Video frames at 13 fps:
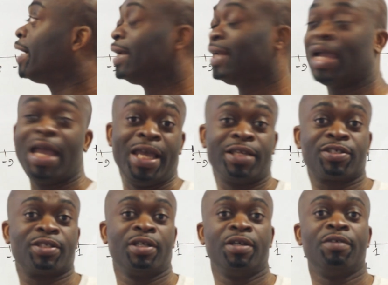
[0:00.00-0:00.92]
and
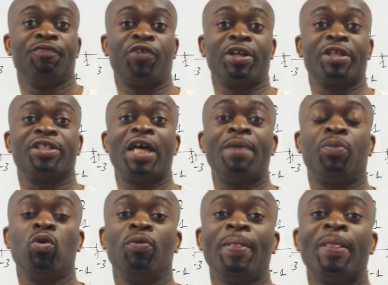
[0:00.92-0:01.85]
x, for
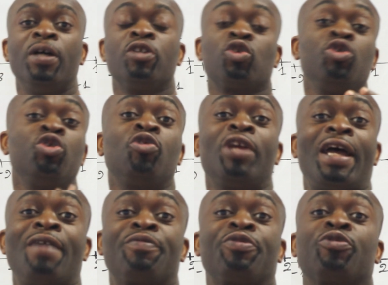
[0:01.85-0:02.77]
example. So you're going to
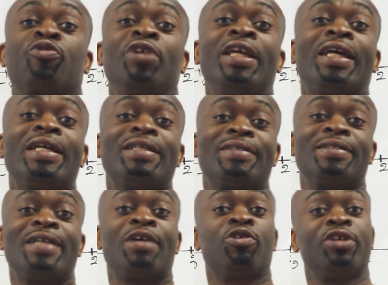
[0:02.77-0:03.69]
have three
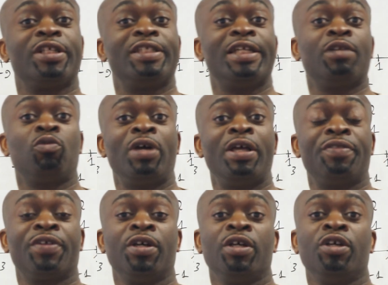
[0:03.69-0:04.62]
cases that you're going to deal
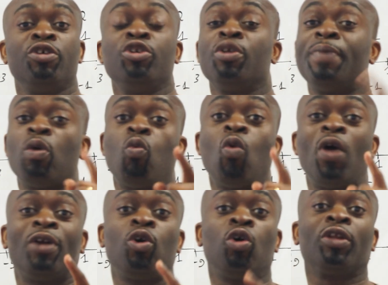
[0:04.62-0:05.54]
with, but
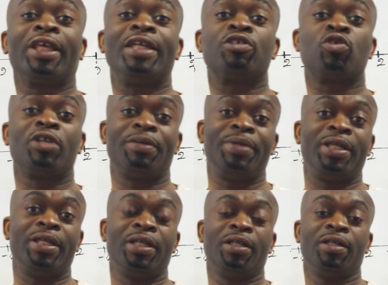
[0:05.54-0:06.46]
one only is going to
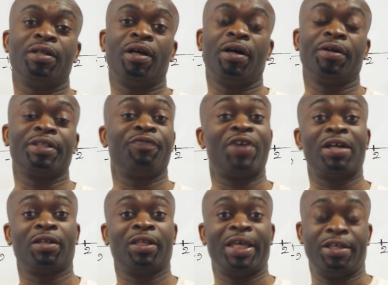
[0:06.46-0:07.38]
be the
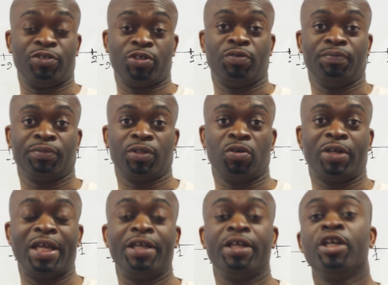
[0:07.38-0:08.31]
final answer,
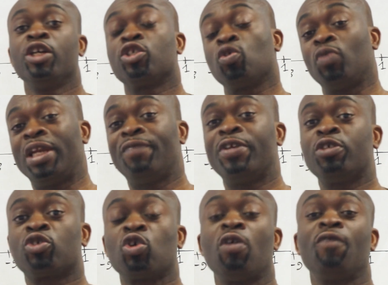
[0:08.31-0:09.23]
okay? So whenever
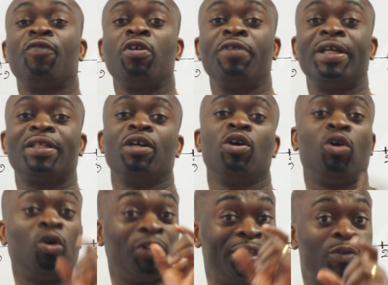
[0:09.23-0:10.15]
you solve for it,
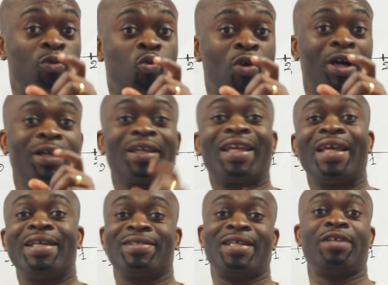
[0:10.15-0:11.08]
only one
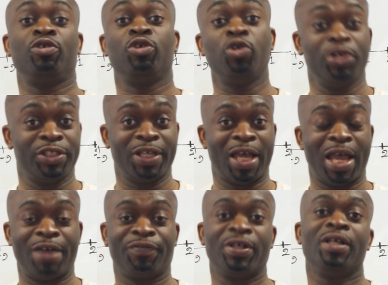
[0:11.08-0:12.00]
case that you're going to
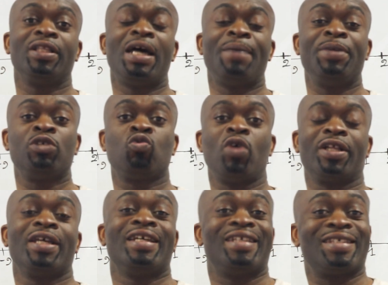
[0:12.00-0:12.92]
have. That means
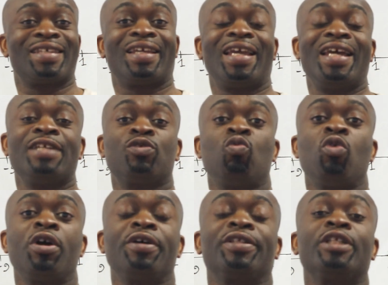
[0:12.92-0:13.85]
what? That's a case
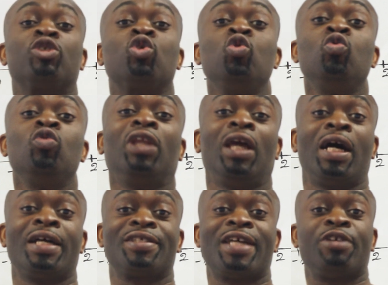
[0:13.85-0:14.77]
where the two
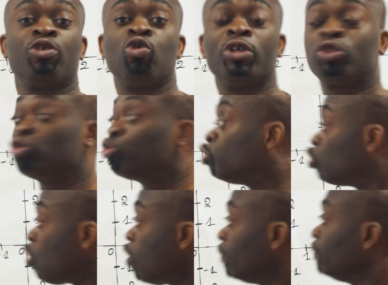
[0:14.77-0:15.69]
lines that you're going to
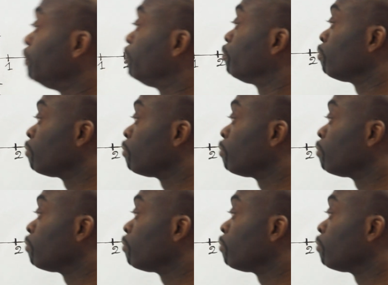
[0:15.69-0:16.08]
draw,